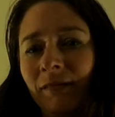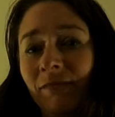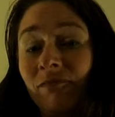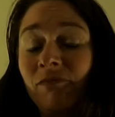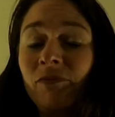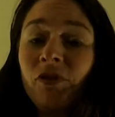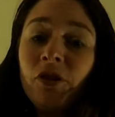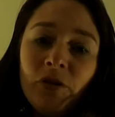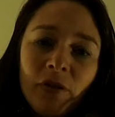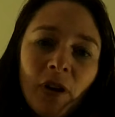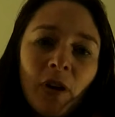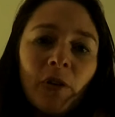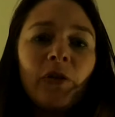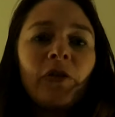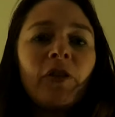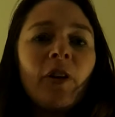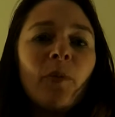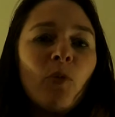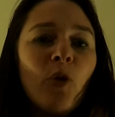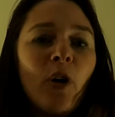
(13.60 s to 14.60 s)
Do you know
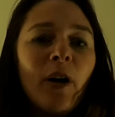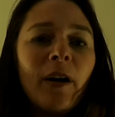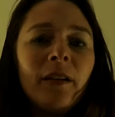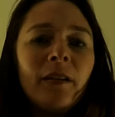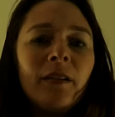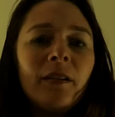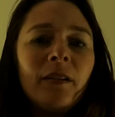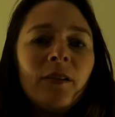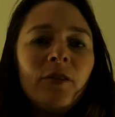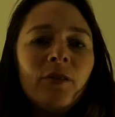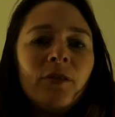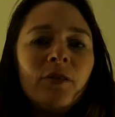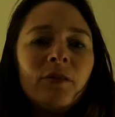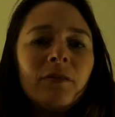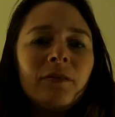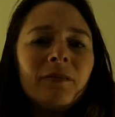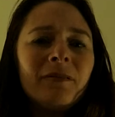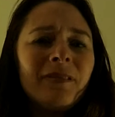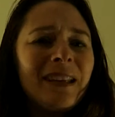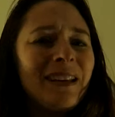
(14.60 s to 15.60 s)
someone who,
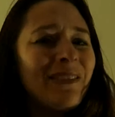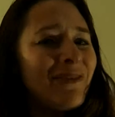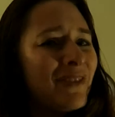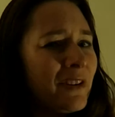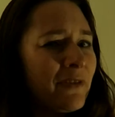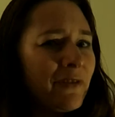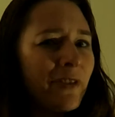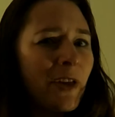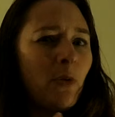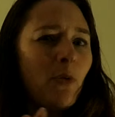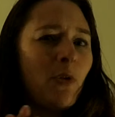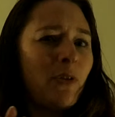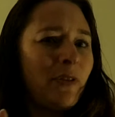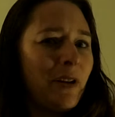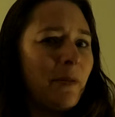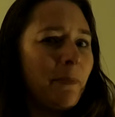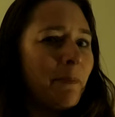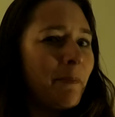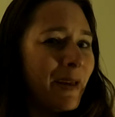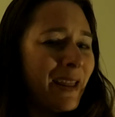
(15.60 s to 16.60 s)
even if they won't
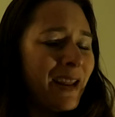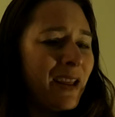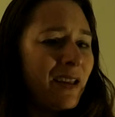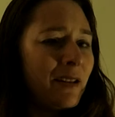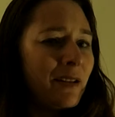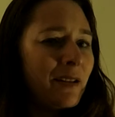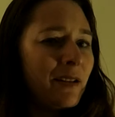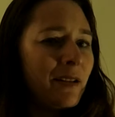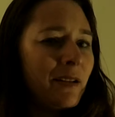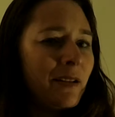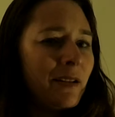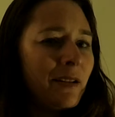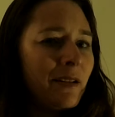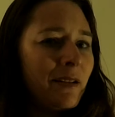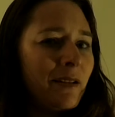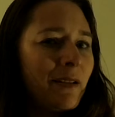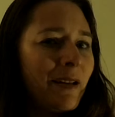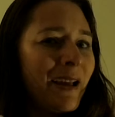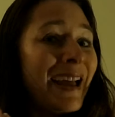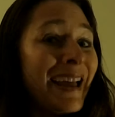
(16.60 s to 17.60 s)
admit it,
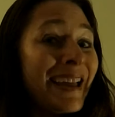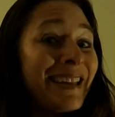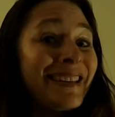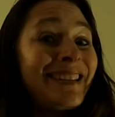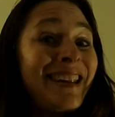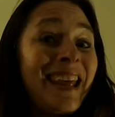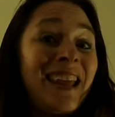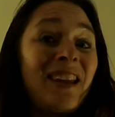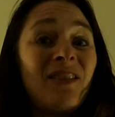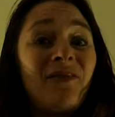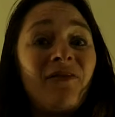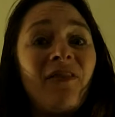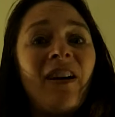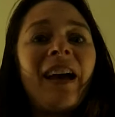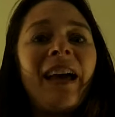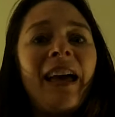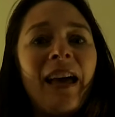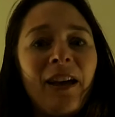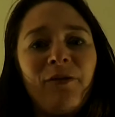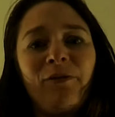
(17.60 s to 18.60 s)
has taken
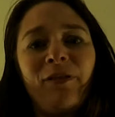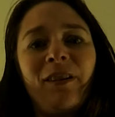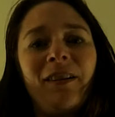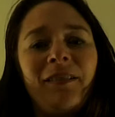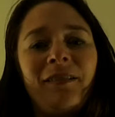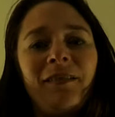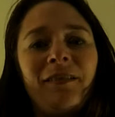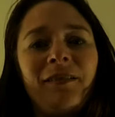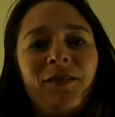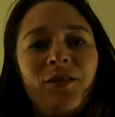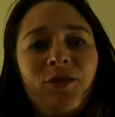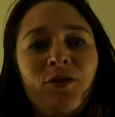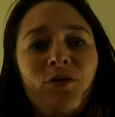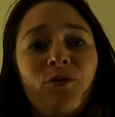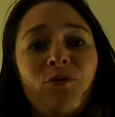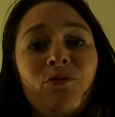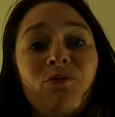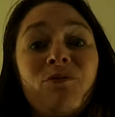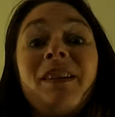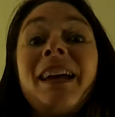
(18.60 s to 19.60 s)
Viagra
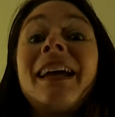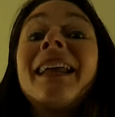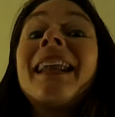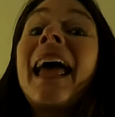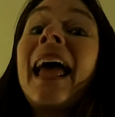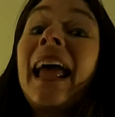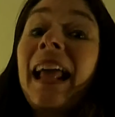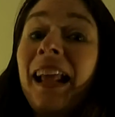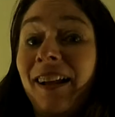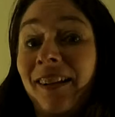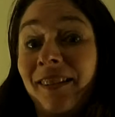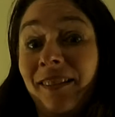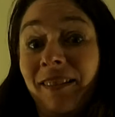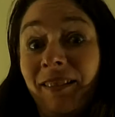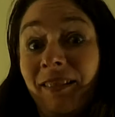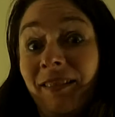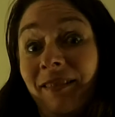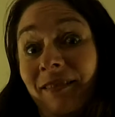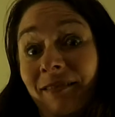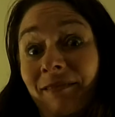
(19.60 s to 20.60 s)
to
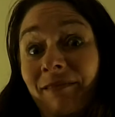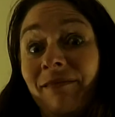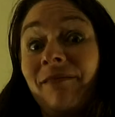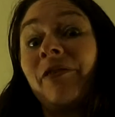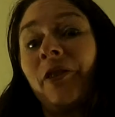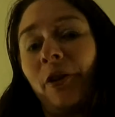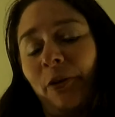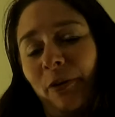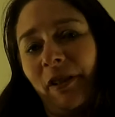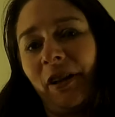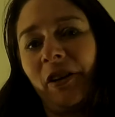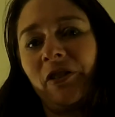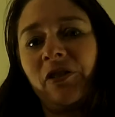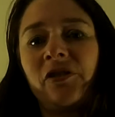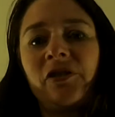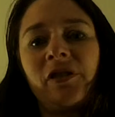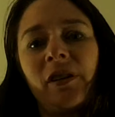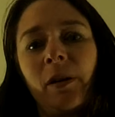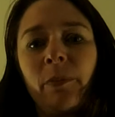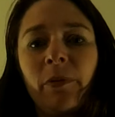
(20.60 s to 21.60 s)
enhance their
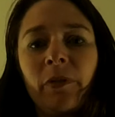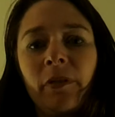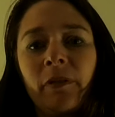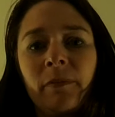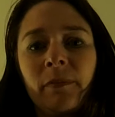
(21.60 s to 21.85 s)
relationships?